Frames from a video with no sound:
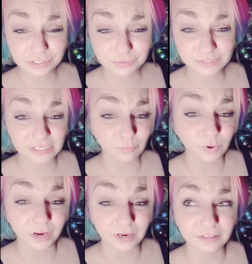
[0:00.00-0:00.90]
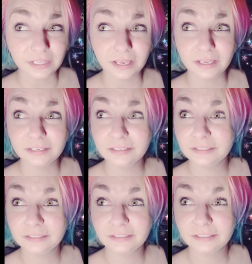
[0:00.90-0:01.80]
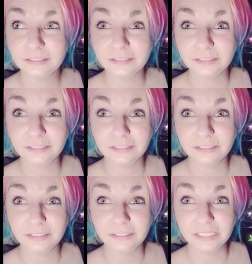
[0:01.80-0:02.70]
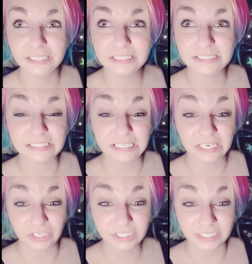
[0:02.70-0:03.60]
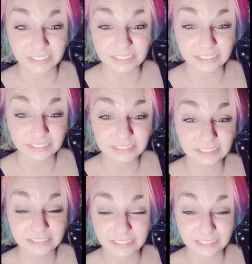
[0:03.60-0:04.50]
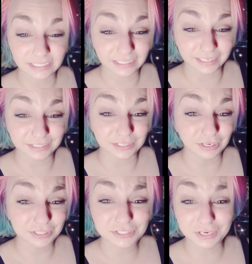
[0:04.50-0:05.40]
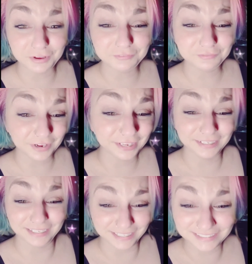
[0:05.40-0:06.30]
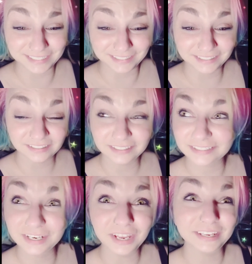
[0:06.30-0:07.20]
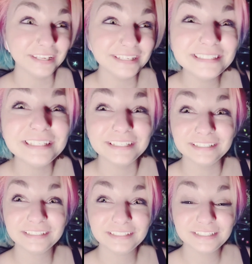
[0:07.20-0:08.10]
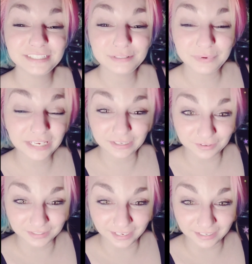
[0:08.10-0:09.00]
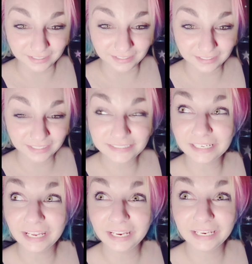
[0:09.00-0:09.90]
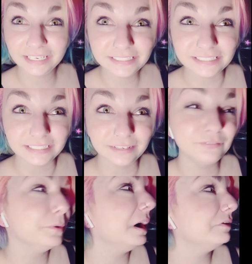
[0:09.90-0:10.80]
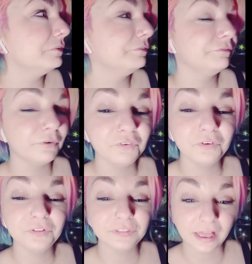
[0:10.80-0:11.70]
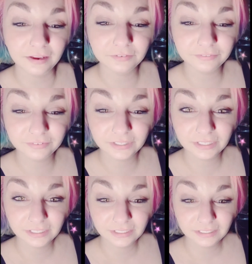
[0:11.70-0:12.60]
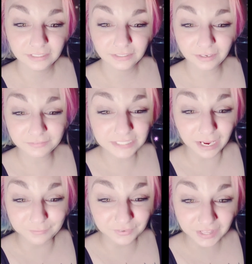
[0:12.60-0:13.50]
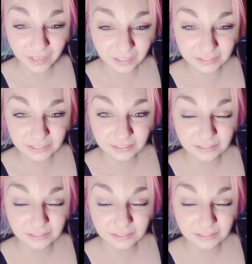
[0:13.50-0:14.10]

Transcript: somewhere that needs to hear this, needs to see that it's not fucking easy. It's not easy to make it online. It's not easy. If you have a full life, you don't have time for that.